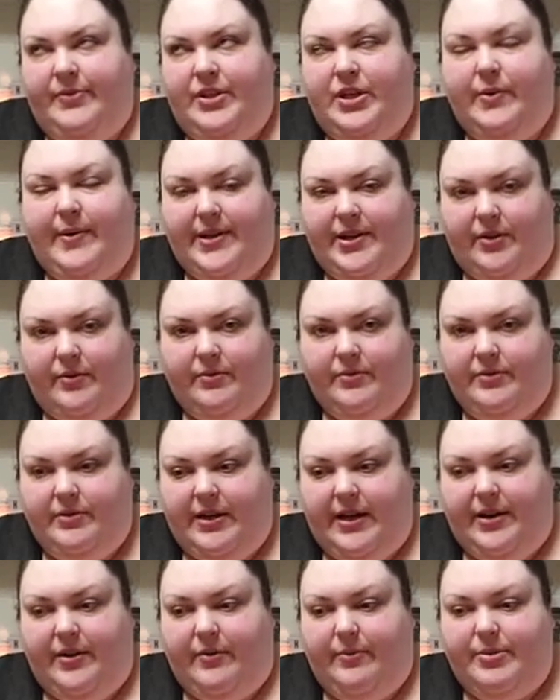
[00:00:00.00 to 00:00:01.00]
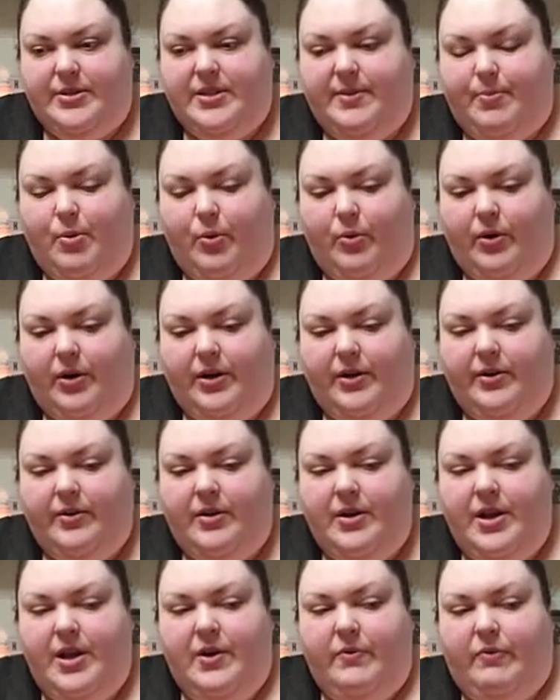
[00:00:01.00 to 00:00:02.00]
No, I don't. I don't
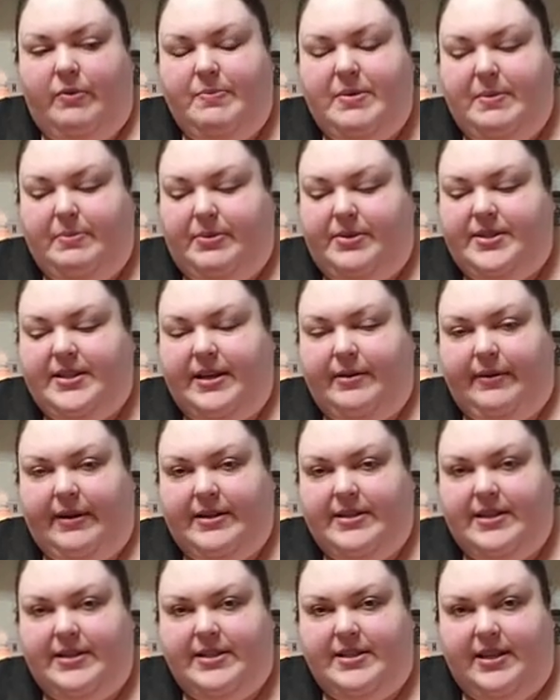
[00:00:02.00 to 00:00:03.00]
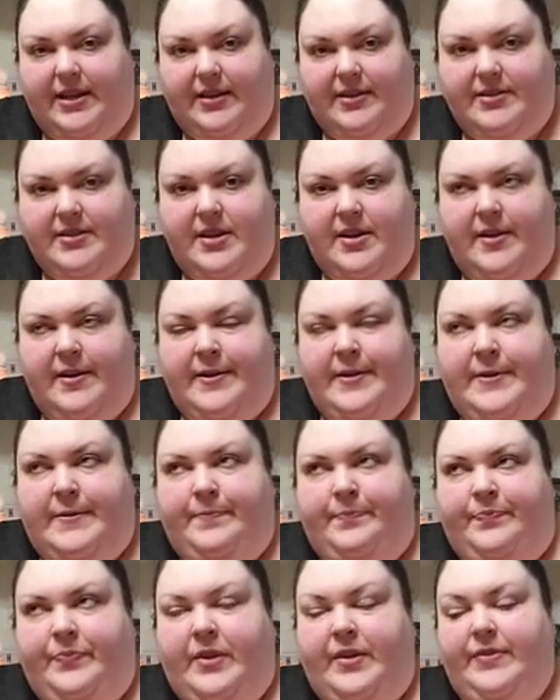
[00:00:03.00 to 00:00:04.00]
support when people say racist things.
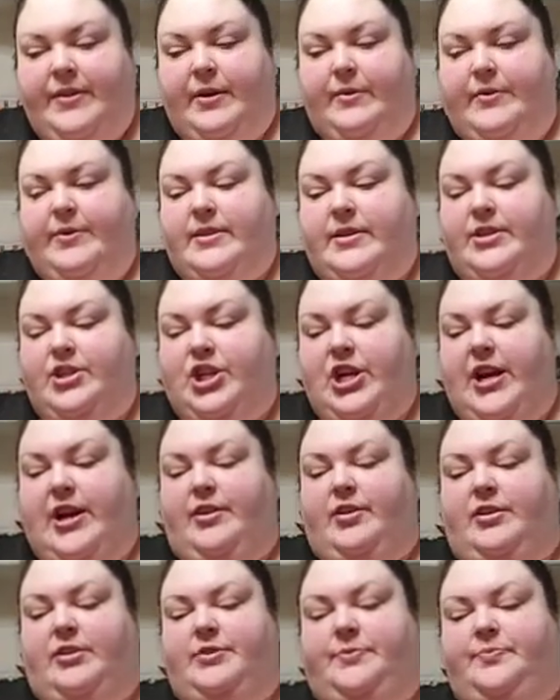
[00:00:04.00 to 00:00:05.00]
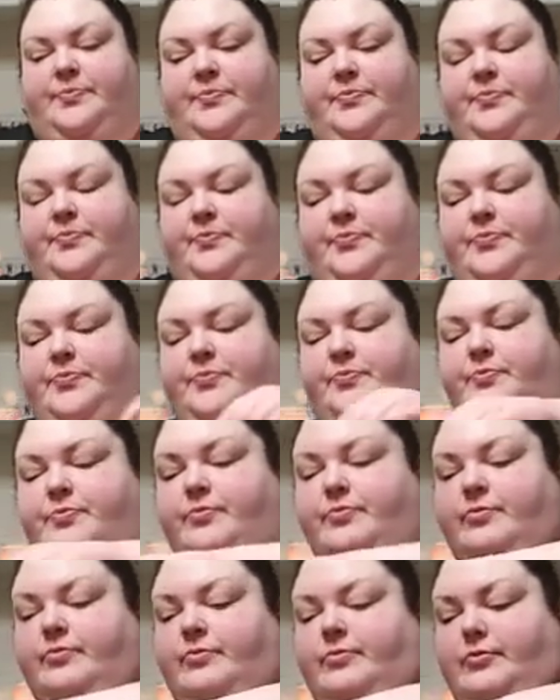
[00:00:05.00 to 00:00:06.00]
There was a channel,
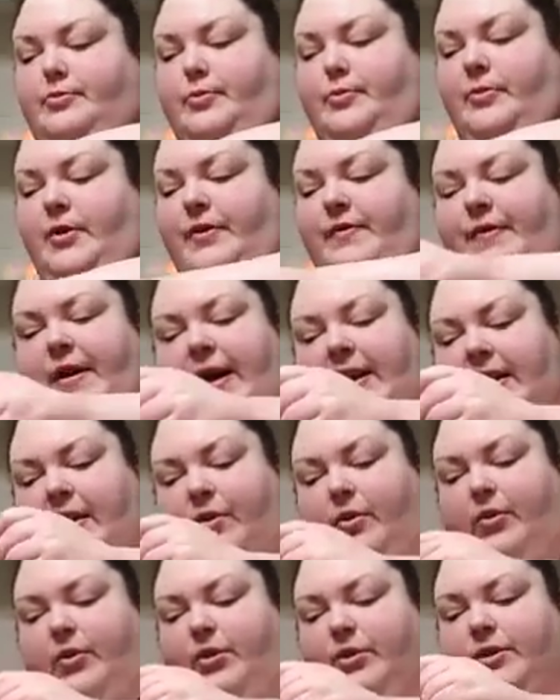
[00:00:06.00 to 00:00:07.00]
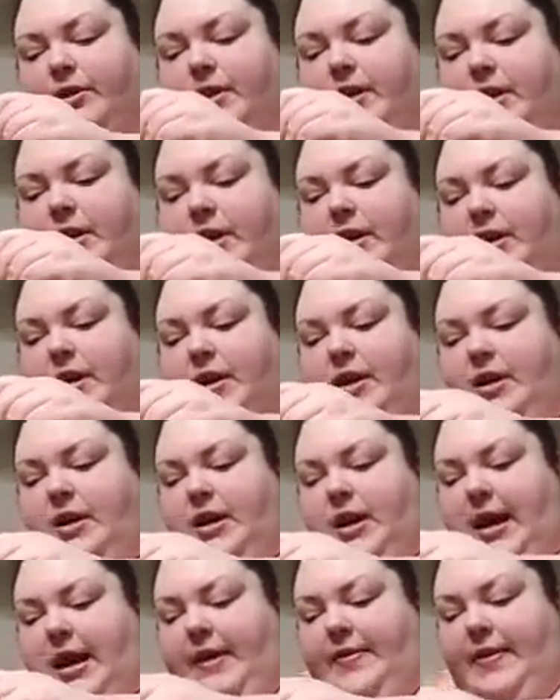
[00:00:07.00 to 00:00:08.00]
Fatty Gold,
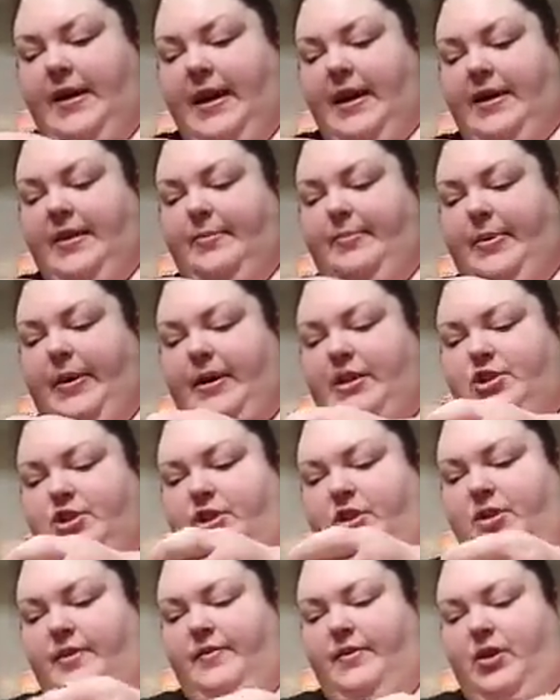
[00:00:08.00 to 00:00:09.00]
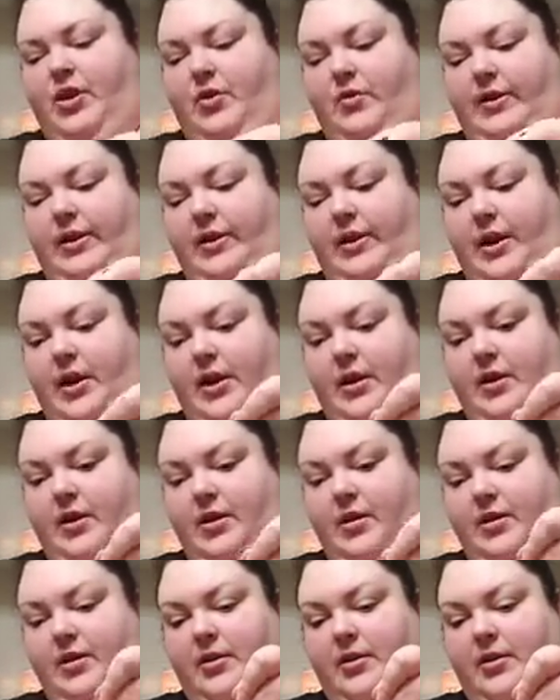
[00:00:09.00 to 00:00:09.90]
and they had a picture of a gorilla.